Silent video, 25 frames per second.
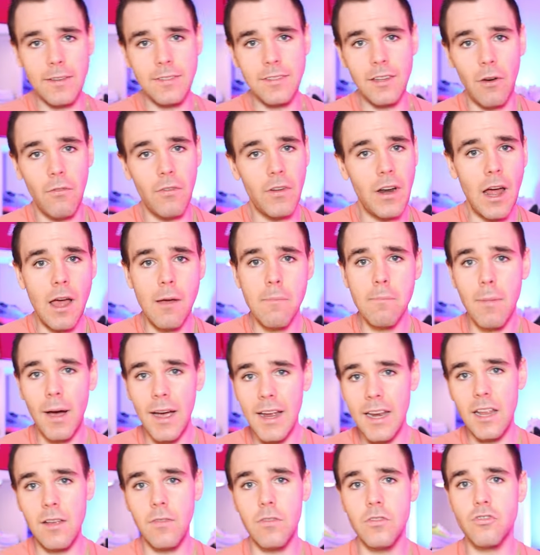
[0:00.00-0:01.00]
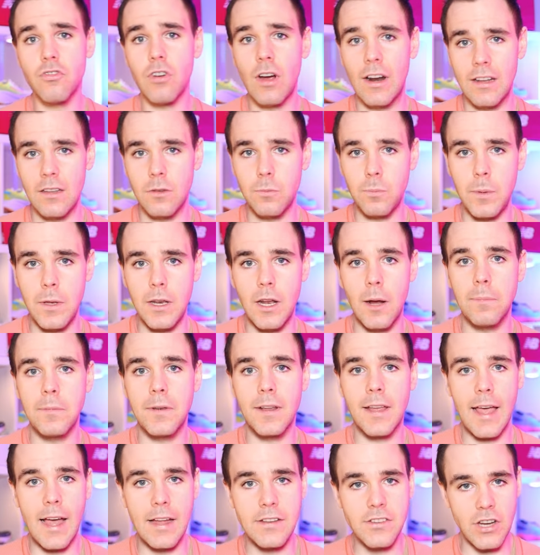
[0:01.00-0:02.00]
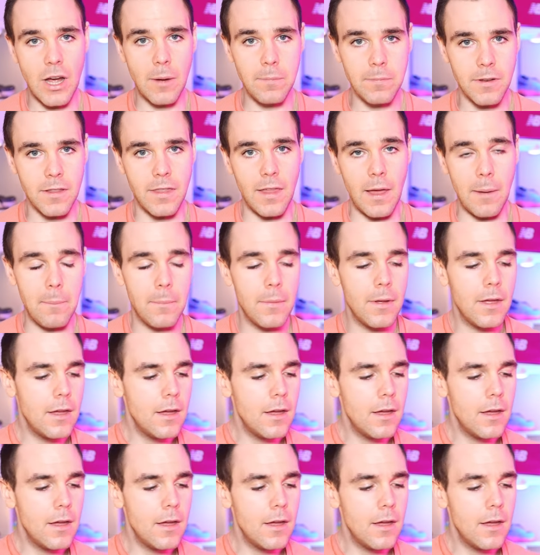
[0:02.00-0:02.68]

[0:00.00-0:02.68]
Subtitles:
myself and I might even try to speed up to catch up to them.